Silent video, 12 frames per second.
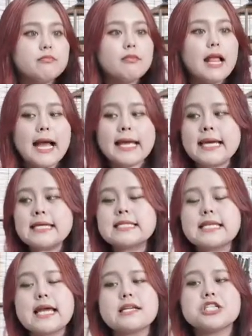I can
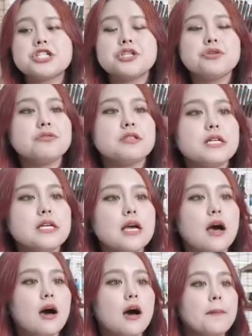send you the
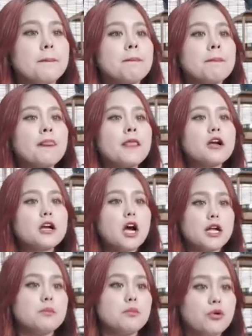uh,
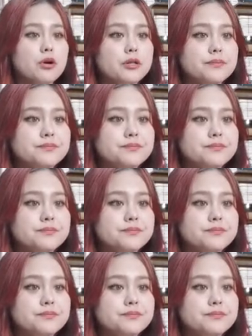cutting board.